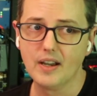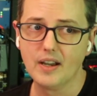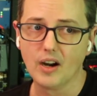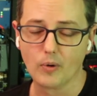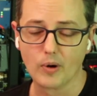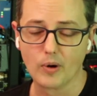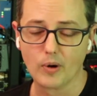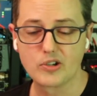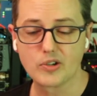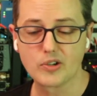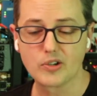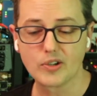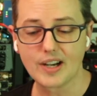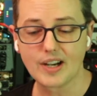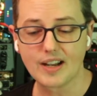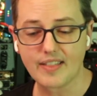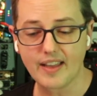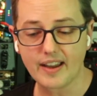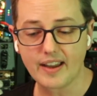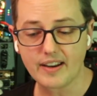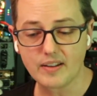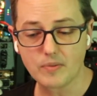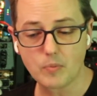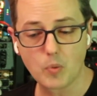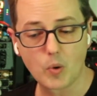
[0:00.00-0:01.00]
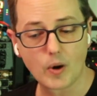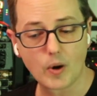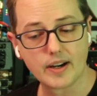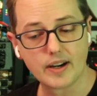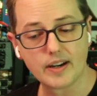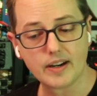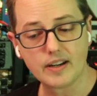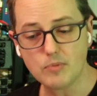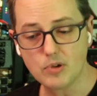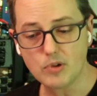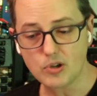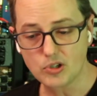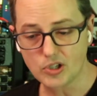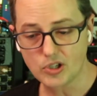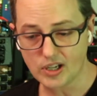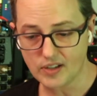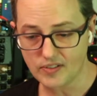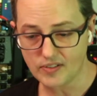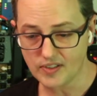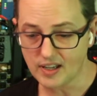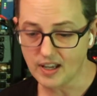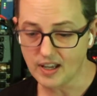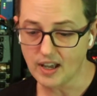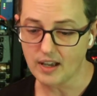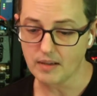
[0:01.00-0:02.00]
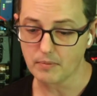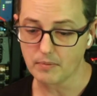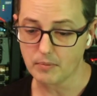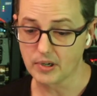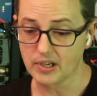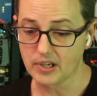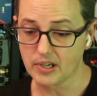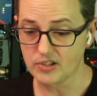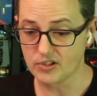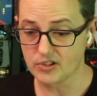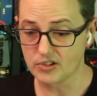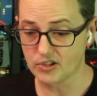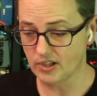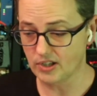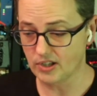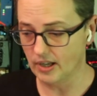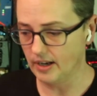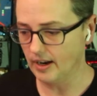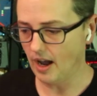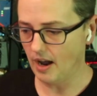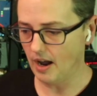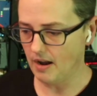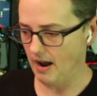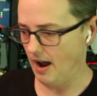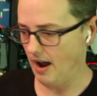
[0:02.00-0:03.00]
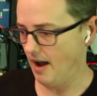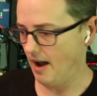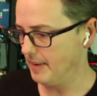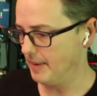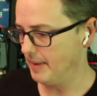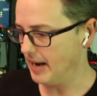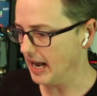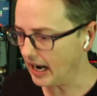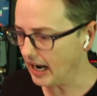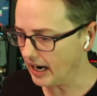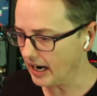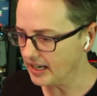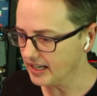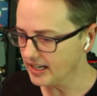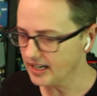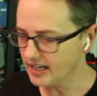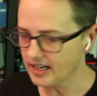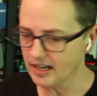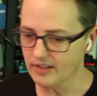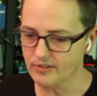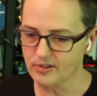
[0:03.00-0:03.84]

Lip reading: originally they didn't want any music in the game because, and I mean, I kind of get it.